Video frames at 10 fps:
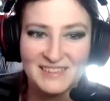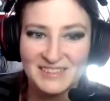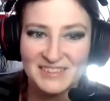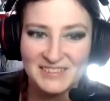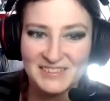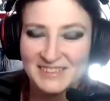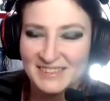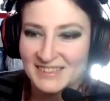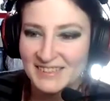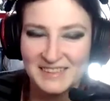So
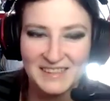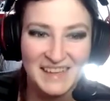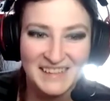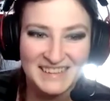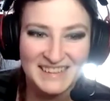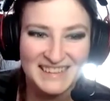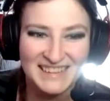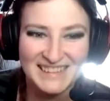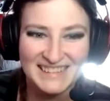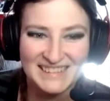yeah.
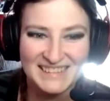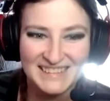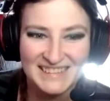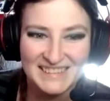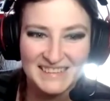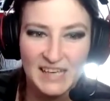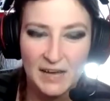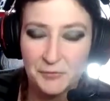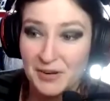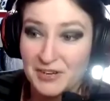
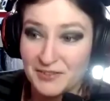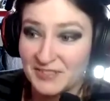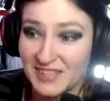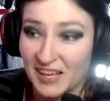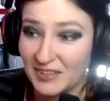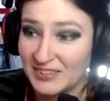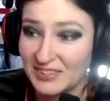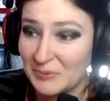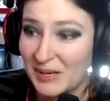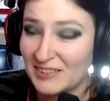Have a range of styles
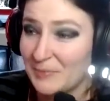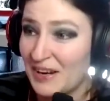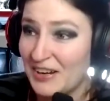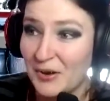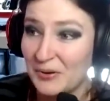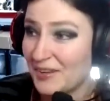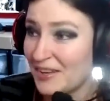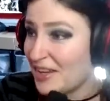as well, depending on